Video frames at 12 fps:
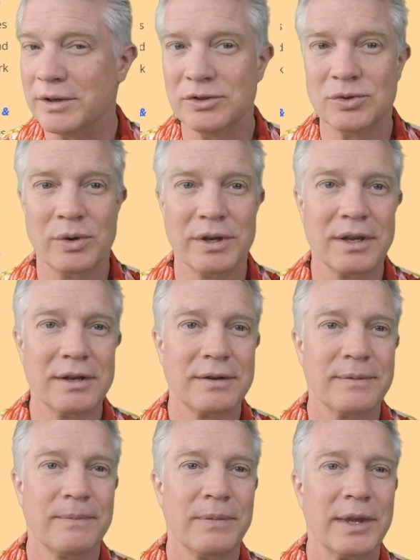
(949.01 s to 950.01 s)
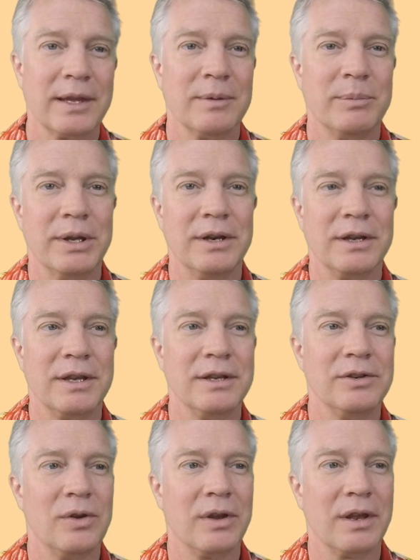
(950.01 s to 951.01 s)
enjoying it, but again,
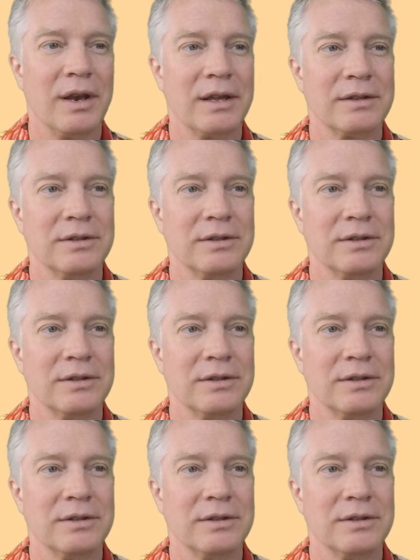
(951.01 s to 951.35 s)
you can